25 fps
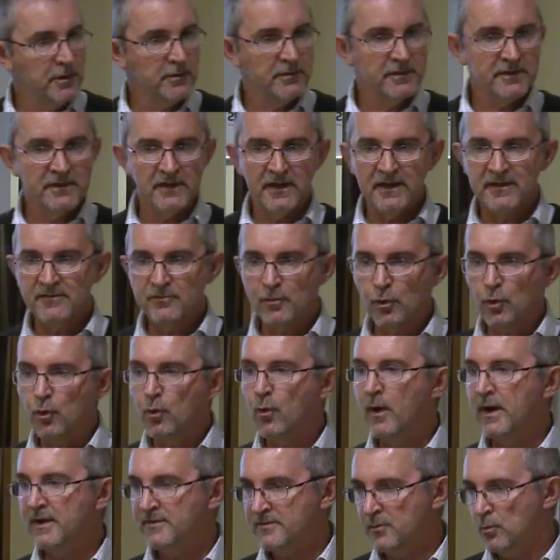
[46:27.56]
building is
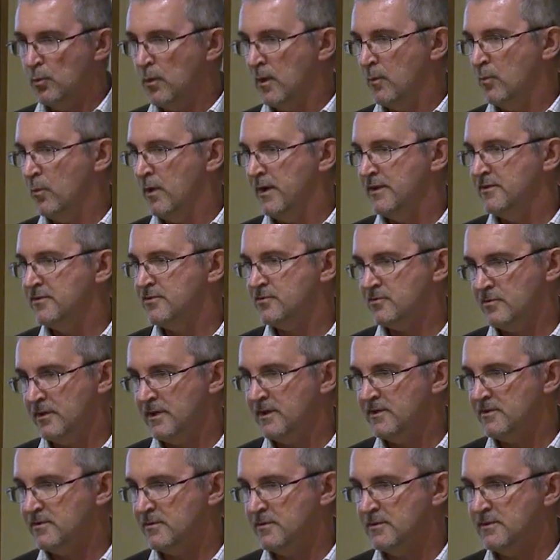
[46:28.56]
always a one-way
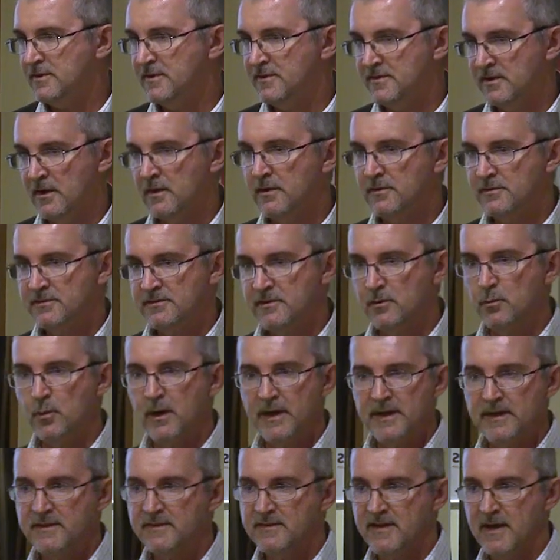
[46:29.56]
street to a disaster
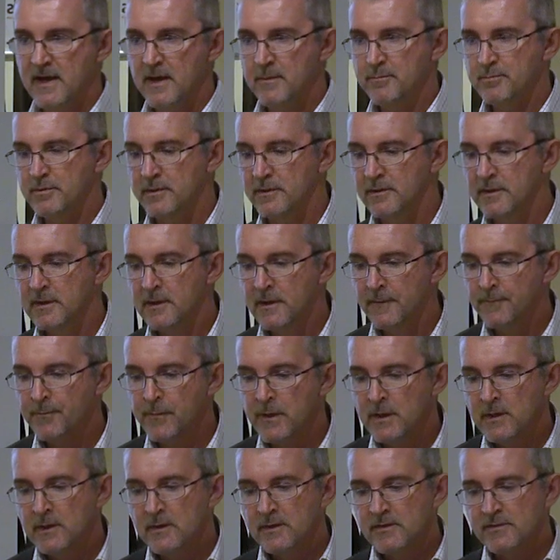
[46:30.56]
waiting to happen.
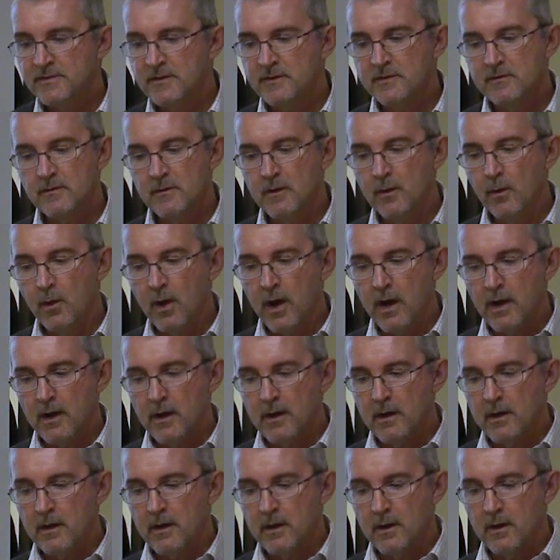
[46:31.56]
So
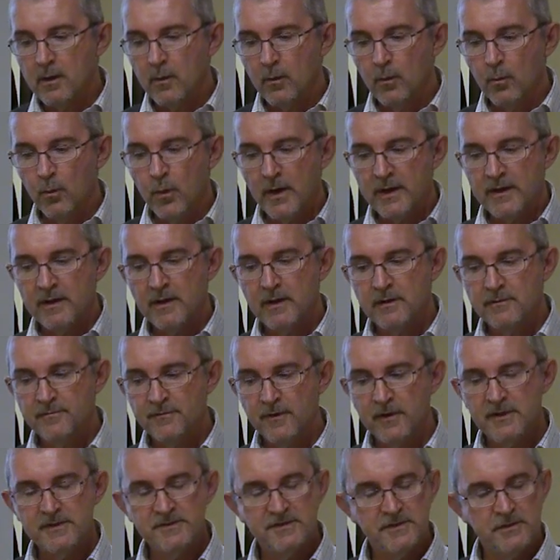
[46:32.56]
when
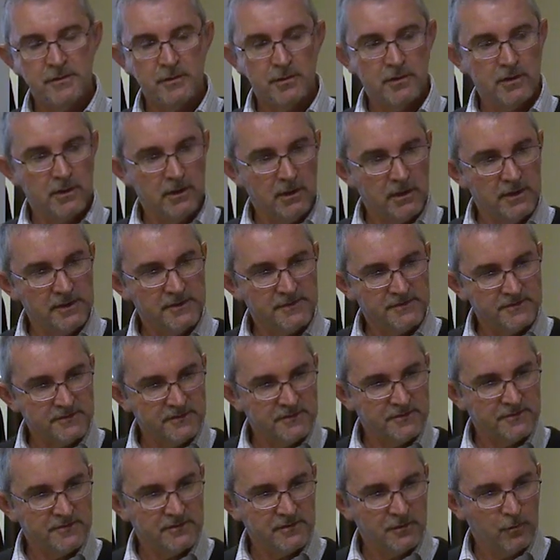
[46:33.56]
advising your
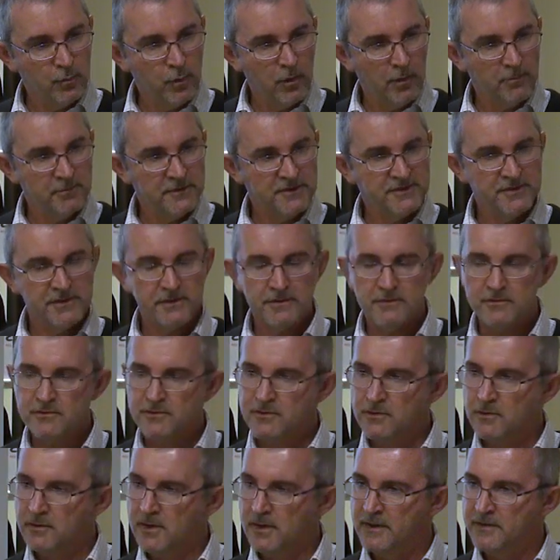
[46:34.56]
clients as to what
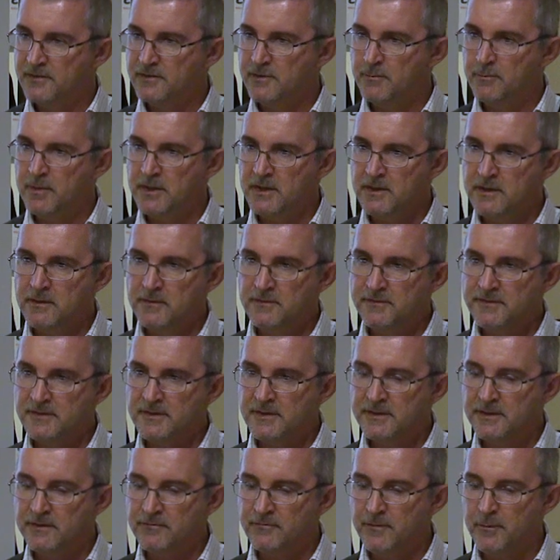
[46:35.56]
materials you're going to be
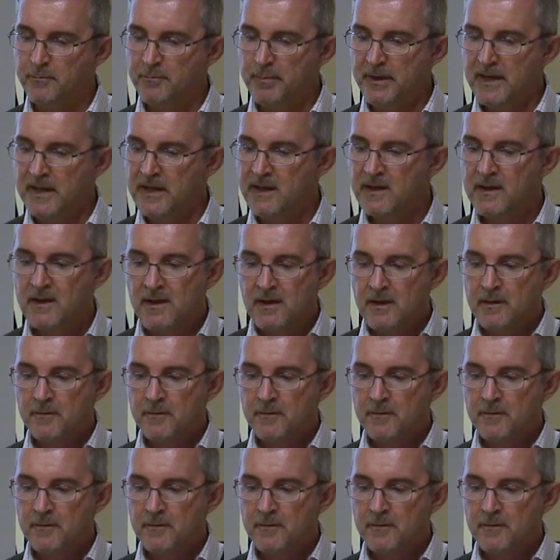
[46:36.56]
using in the repair,